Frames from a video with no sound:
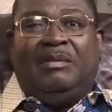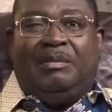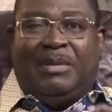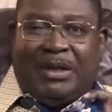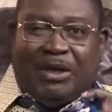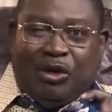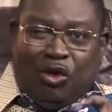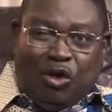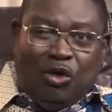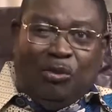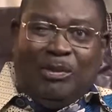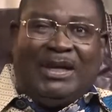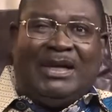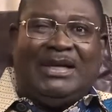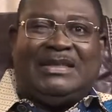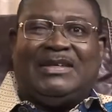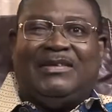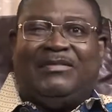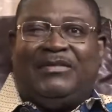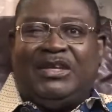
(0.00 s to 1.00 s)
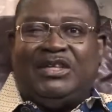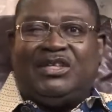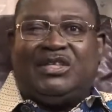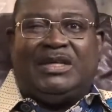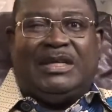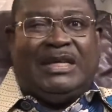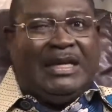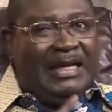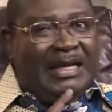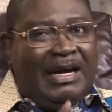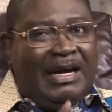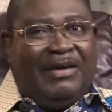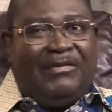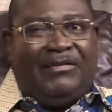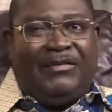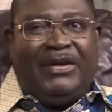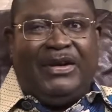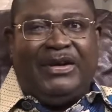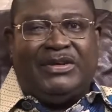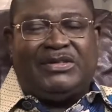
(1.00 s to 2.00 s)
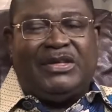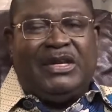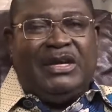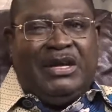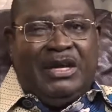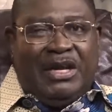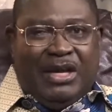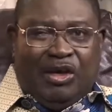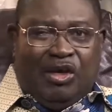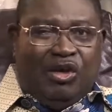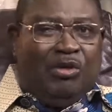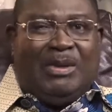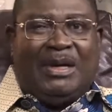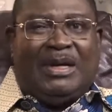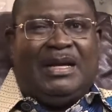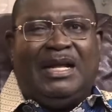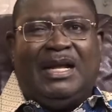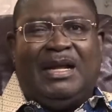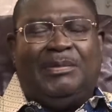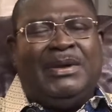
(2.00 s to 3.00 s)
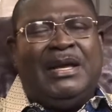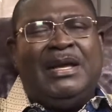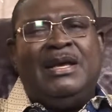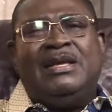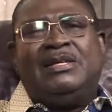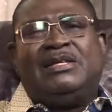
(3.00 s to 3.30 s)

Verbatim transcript: but a human intervention our affairs, a human help.